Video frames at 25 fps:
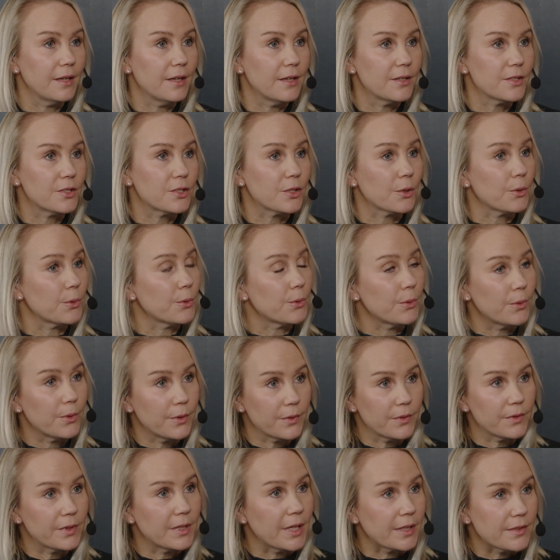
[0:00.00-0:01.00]
So
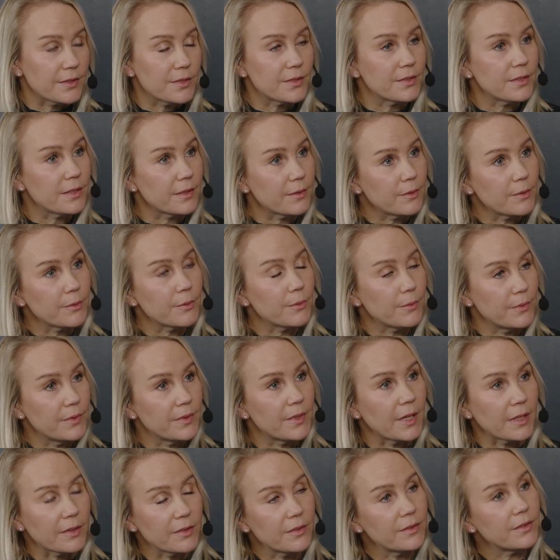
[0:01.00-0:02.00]
that's
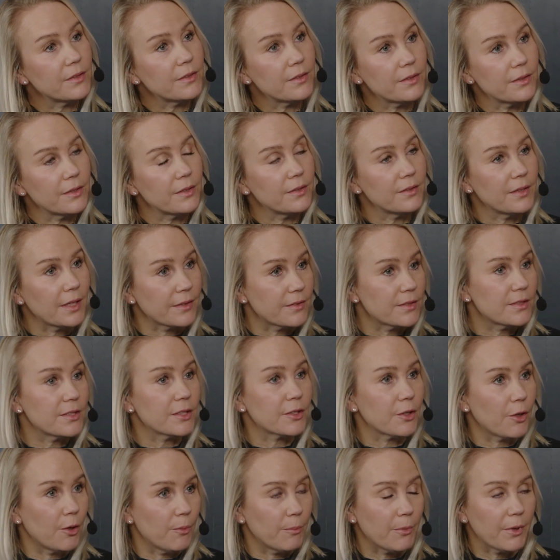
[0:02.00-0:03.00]
the
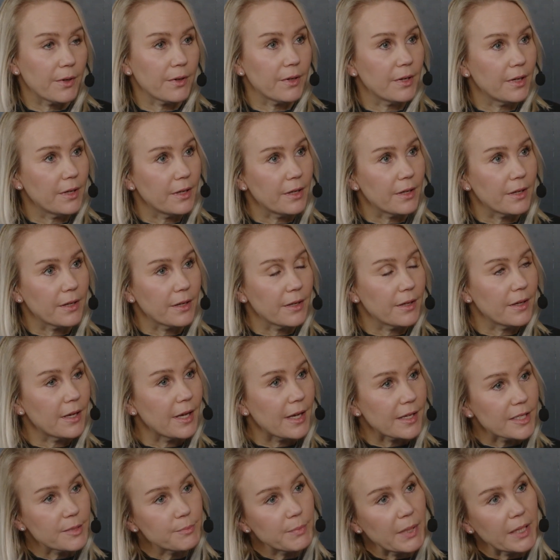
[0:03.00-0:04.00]
common
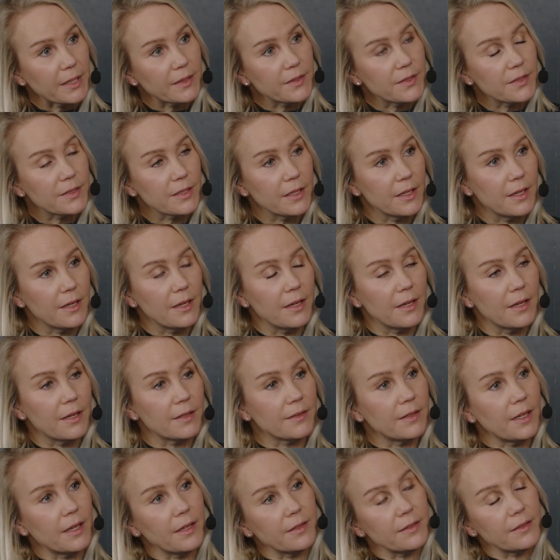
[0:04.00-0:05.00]
aspects.
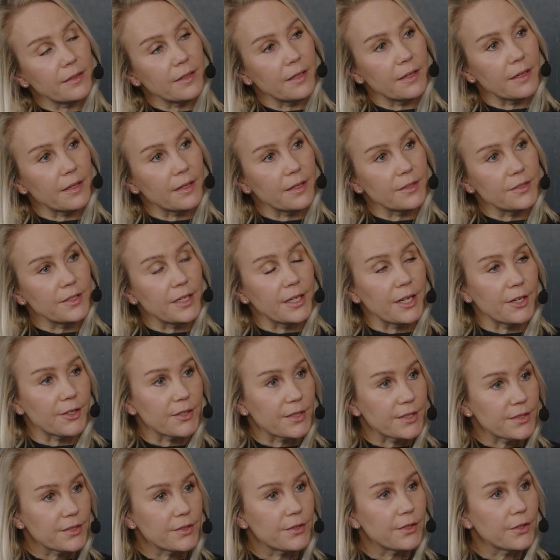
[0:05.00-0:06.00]
And then
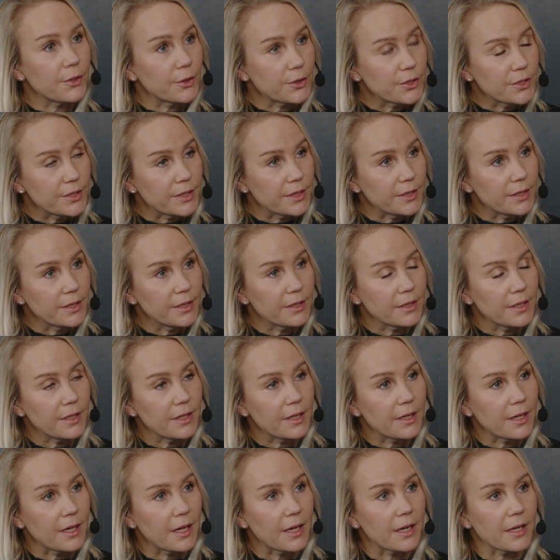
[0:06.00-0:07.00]
JRS-30
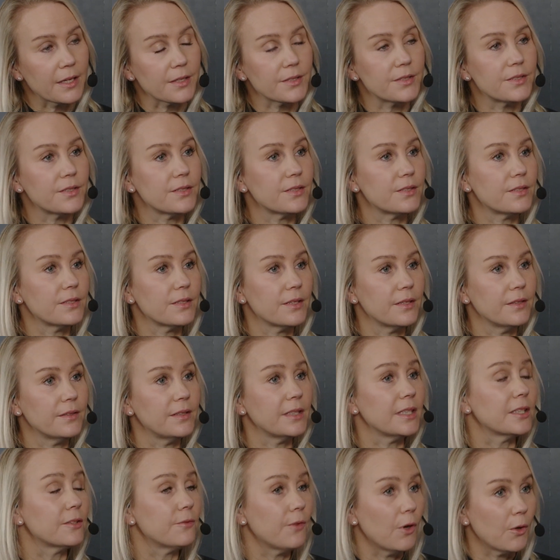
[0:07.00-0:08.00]
has
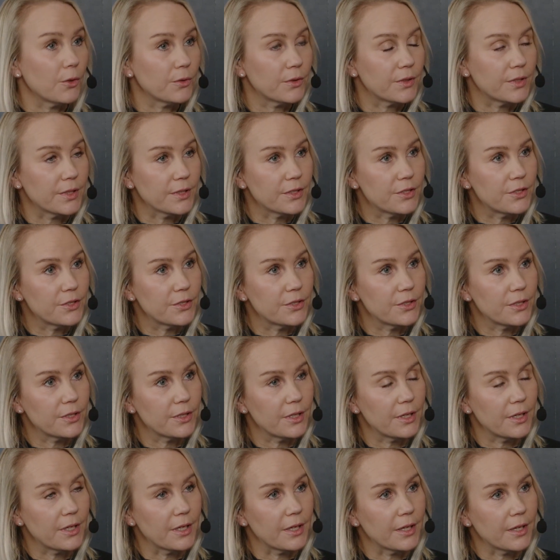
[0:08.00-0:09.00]
the advantage
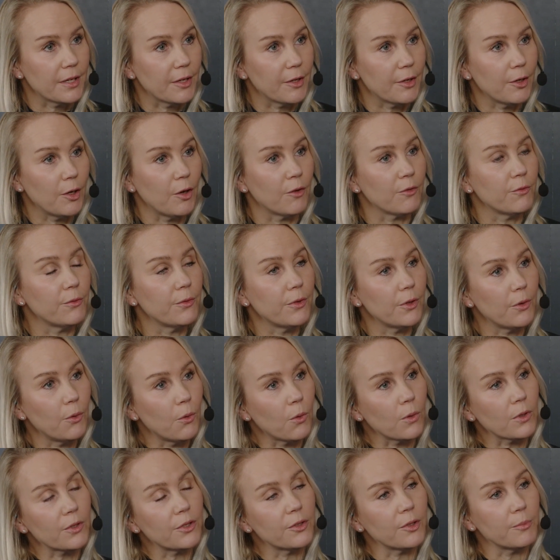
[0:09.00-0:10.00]
of
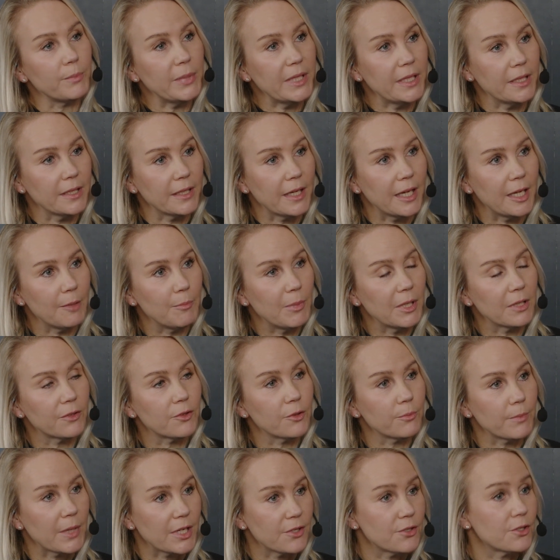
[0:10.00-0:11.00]
also being able
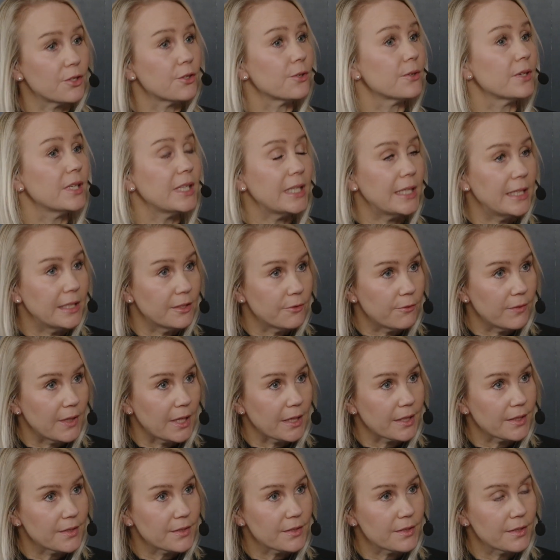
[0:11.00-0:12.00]
to measure heat
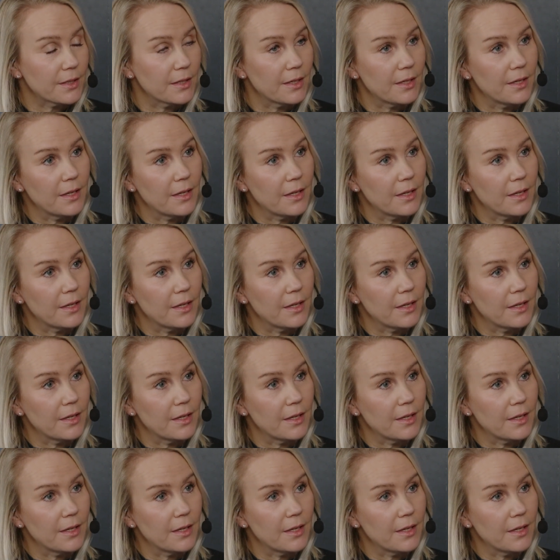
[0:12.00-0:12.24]
flux.